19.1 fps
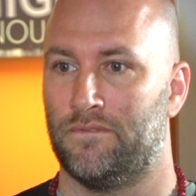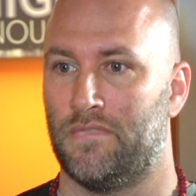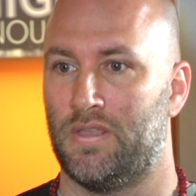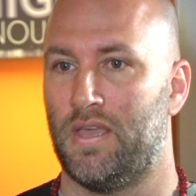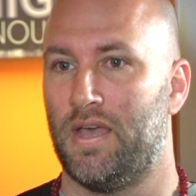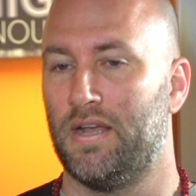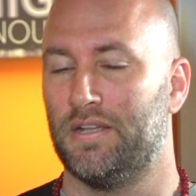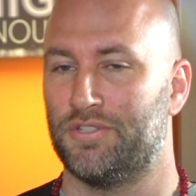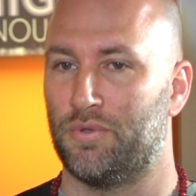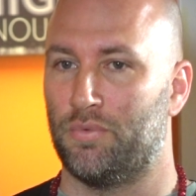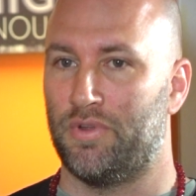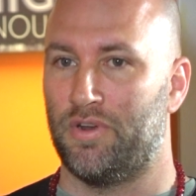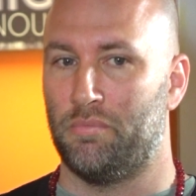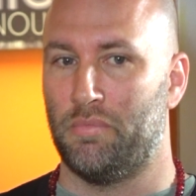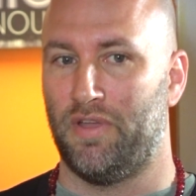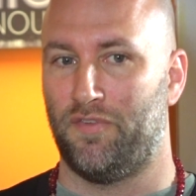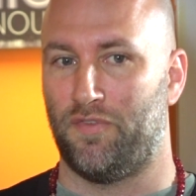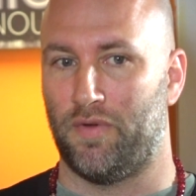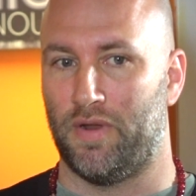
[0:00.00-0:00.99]
Yeah, so one
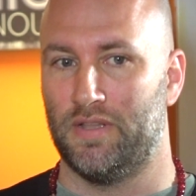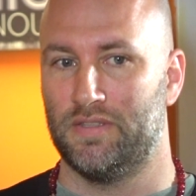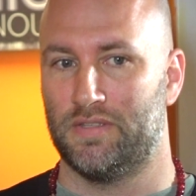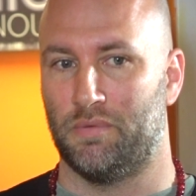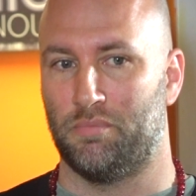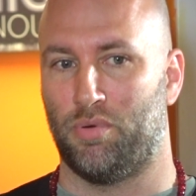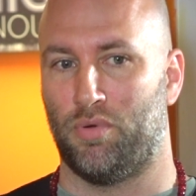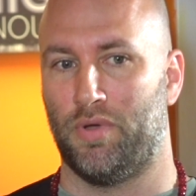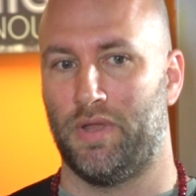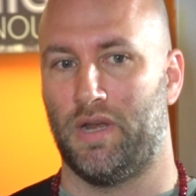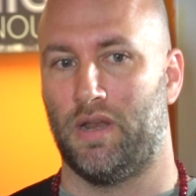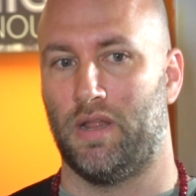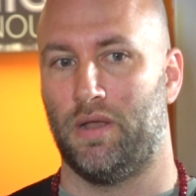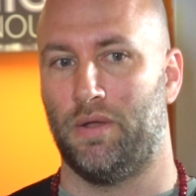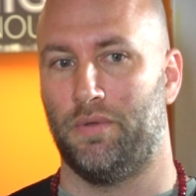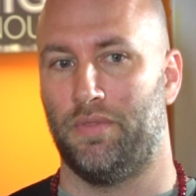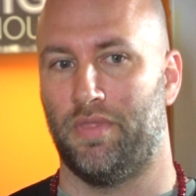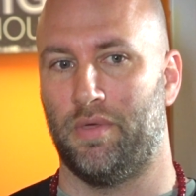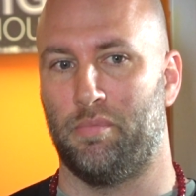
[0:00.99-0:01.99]
of my friends had pointed
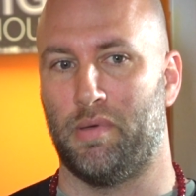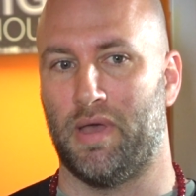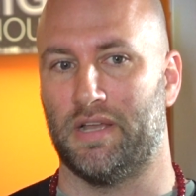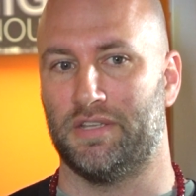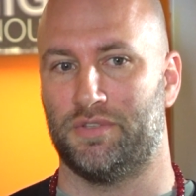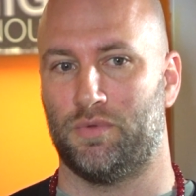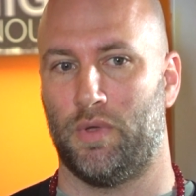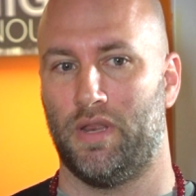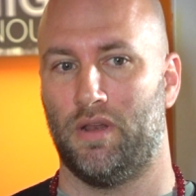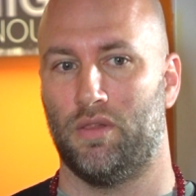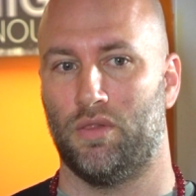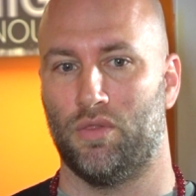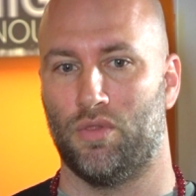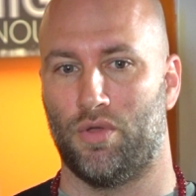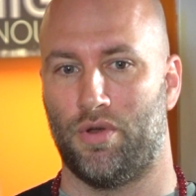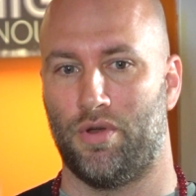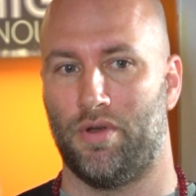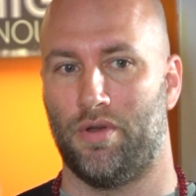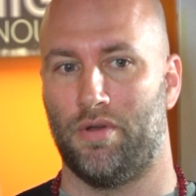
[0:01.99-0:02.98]
out the best way to
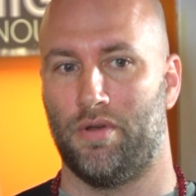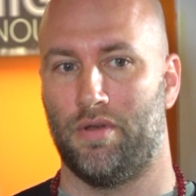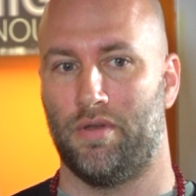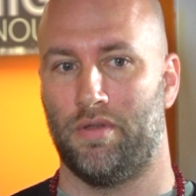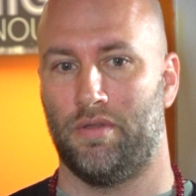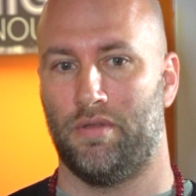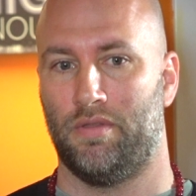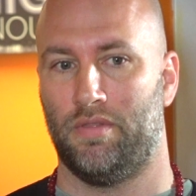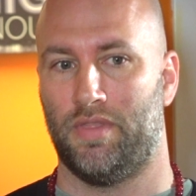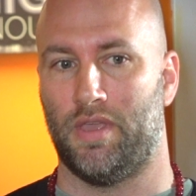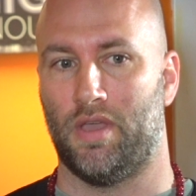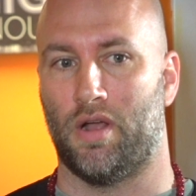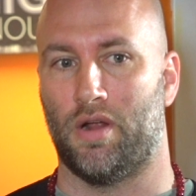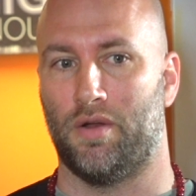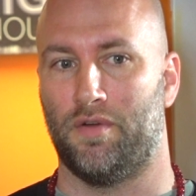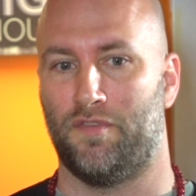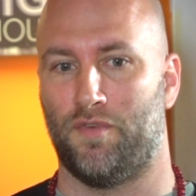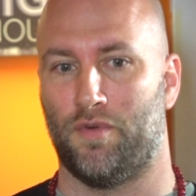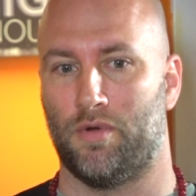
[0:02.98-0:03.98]
learn the
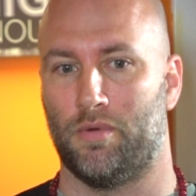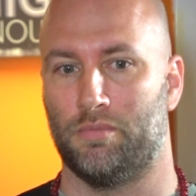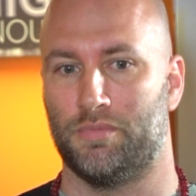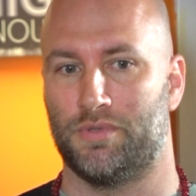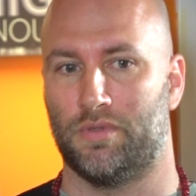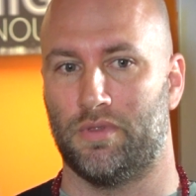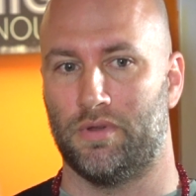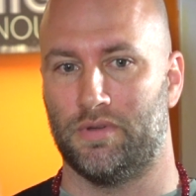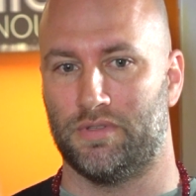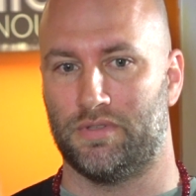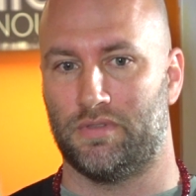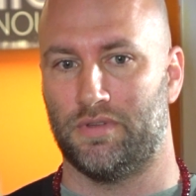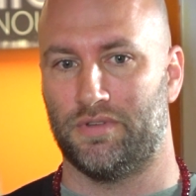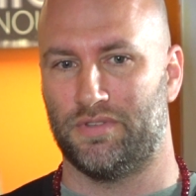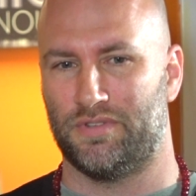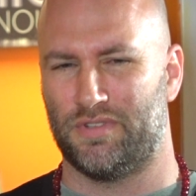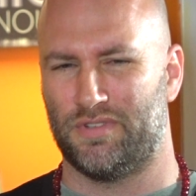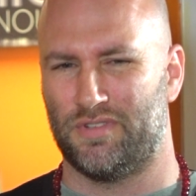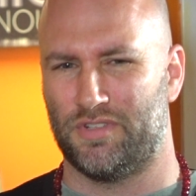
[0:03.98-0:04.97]
art form. So there's
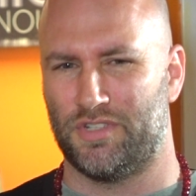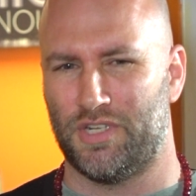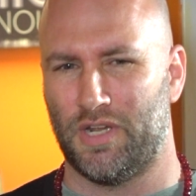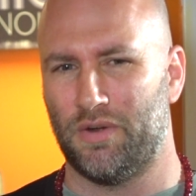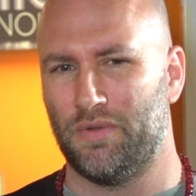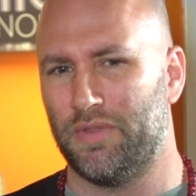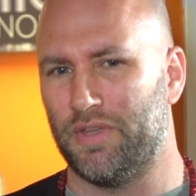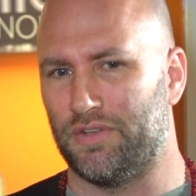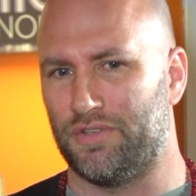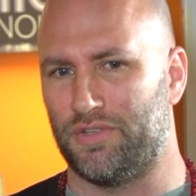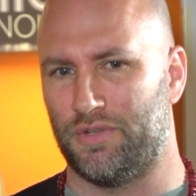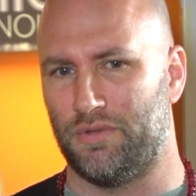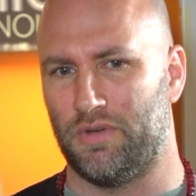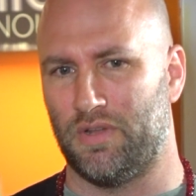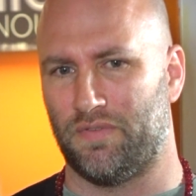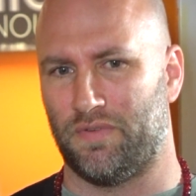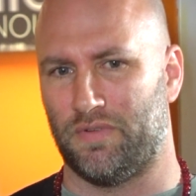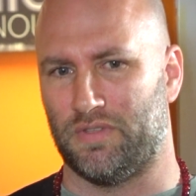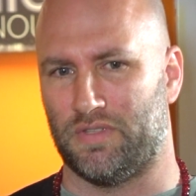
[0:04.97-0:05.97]
generally two
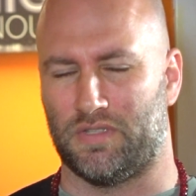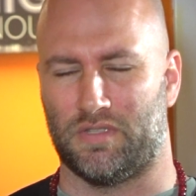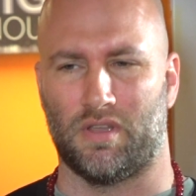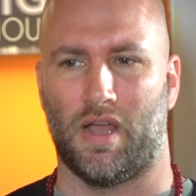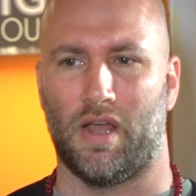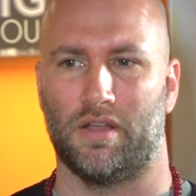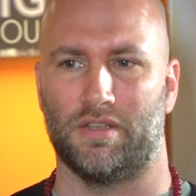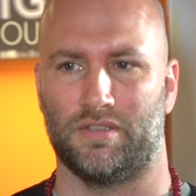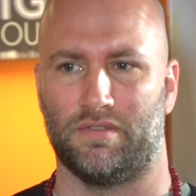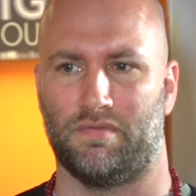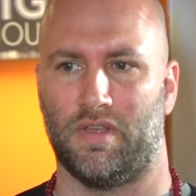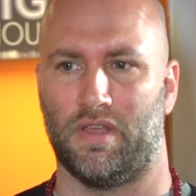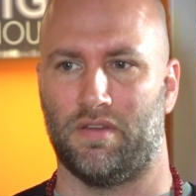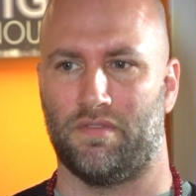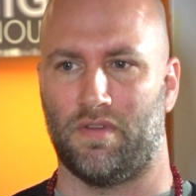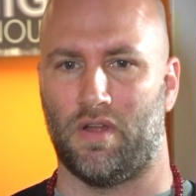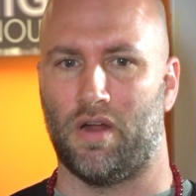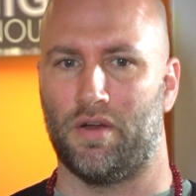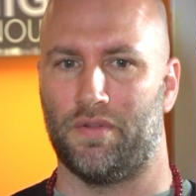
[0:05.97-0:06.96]
different styles of
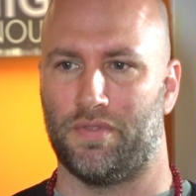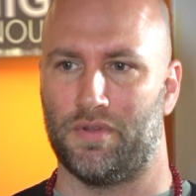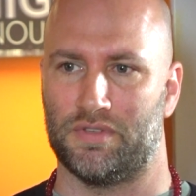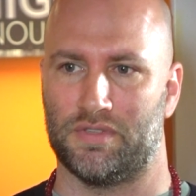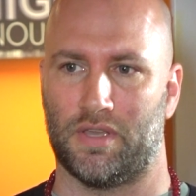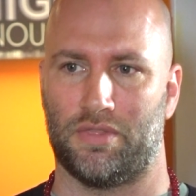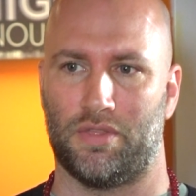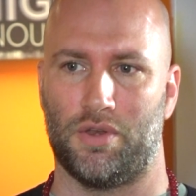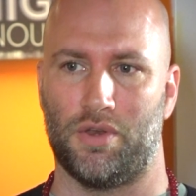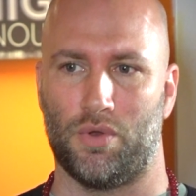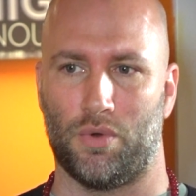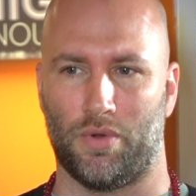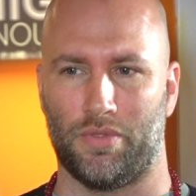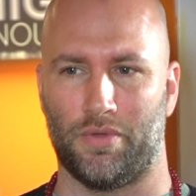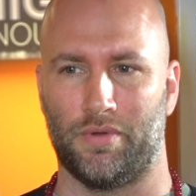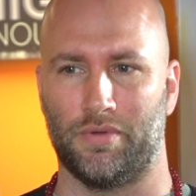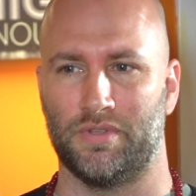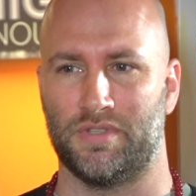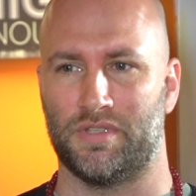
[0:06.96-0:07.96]
native art. There's like the
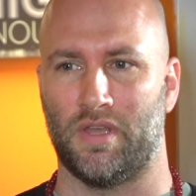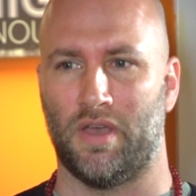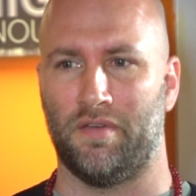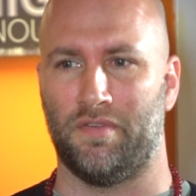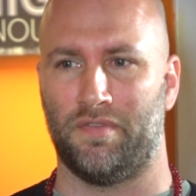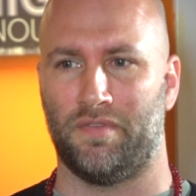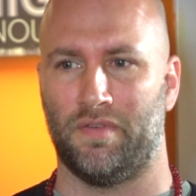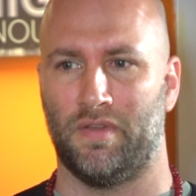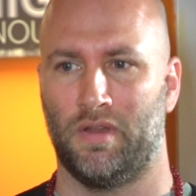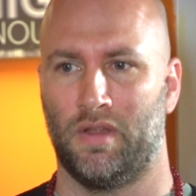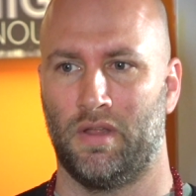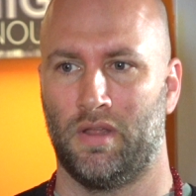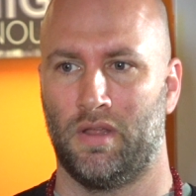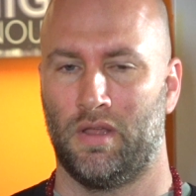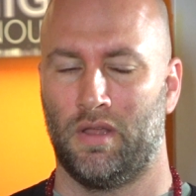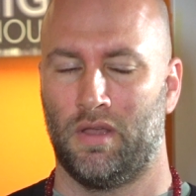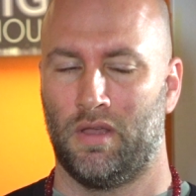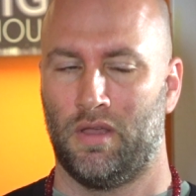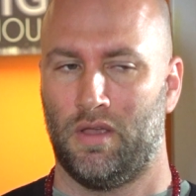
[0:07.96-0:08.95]
northern stuff,
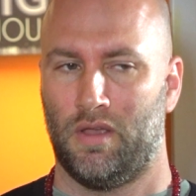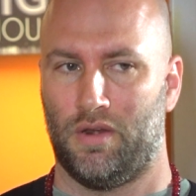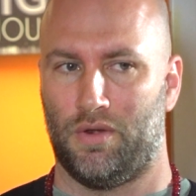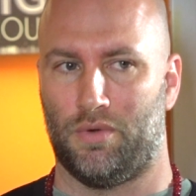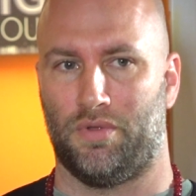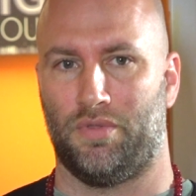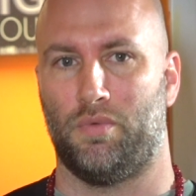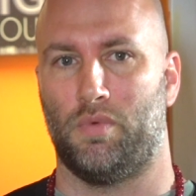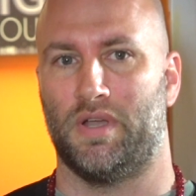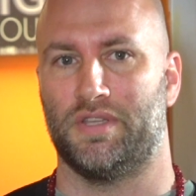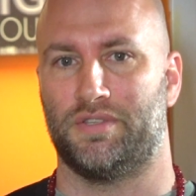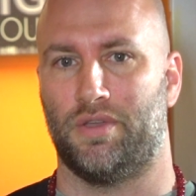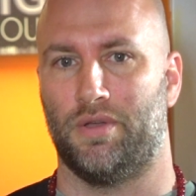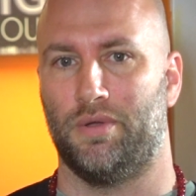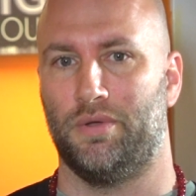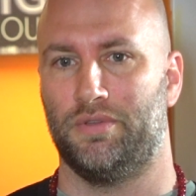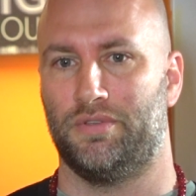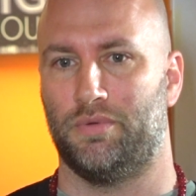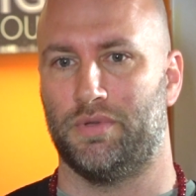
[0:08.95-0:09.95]
Northwest
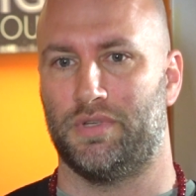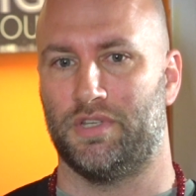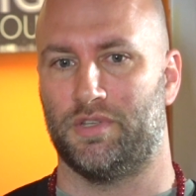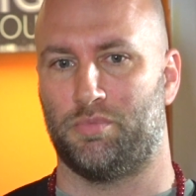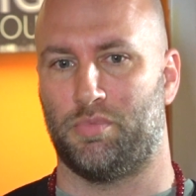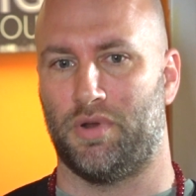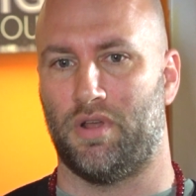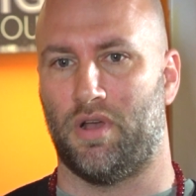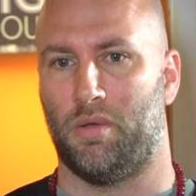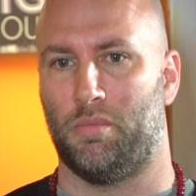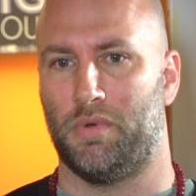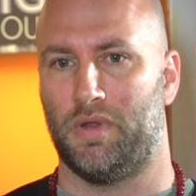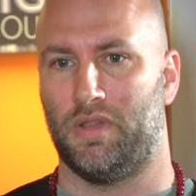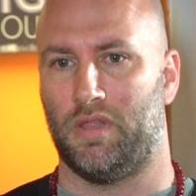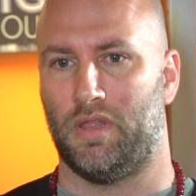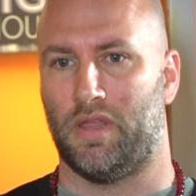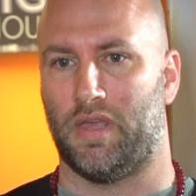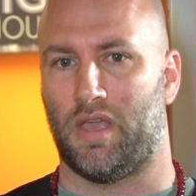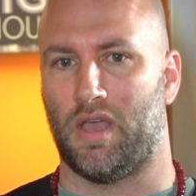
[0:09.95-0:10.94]
Coast, which is
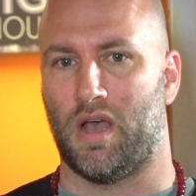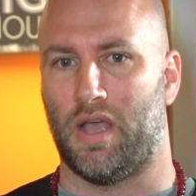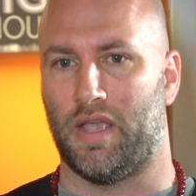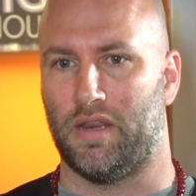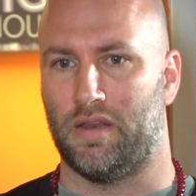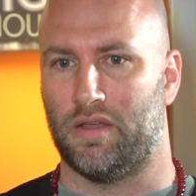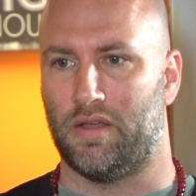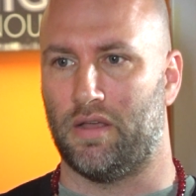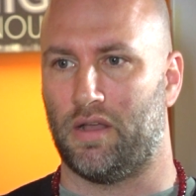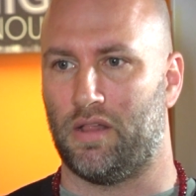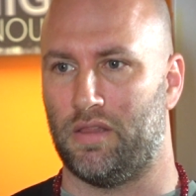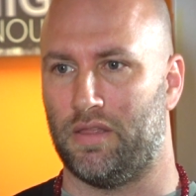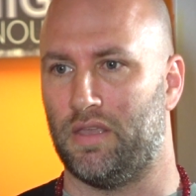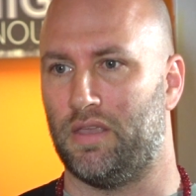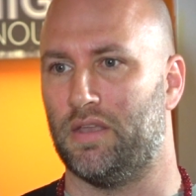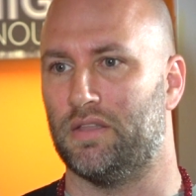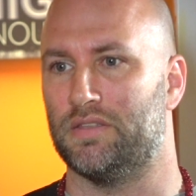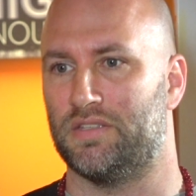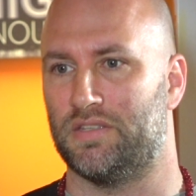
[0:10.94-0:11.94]
predominantly like Haida,
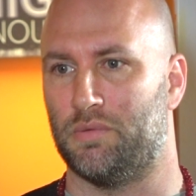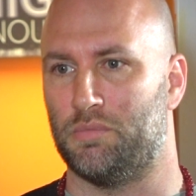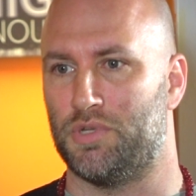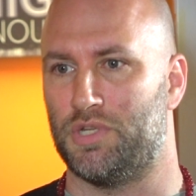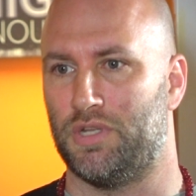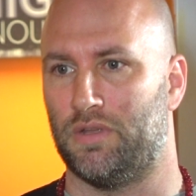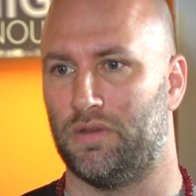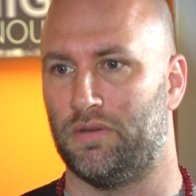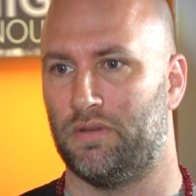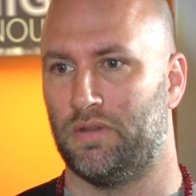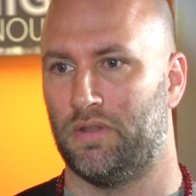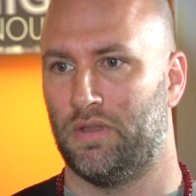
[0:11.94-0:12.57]
Tlingit, and Tsimshian.